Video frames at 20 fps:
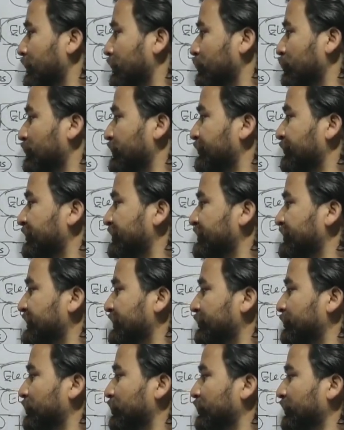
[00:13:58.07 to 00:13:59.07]
to
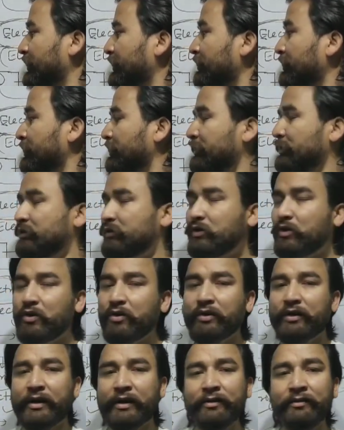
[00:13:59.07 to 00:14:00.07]
differentiate between
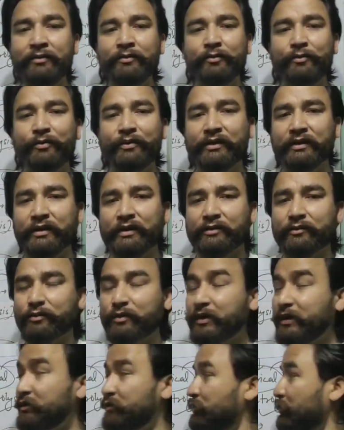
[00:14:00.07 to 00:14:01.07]
strong and weak
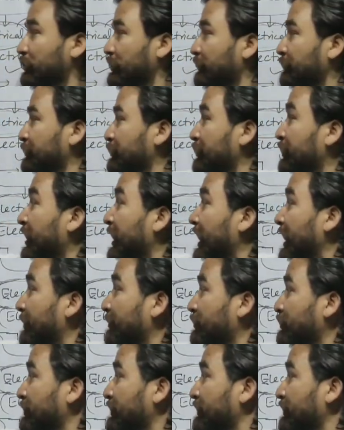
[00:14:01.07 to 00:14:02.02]
electrolytes. So if you have to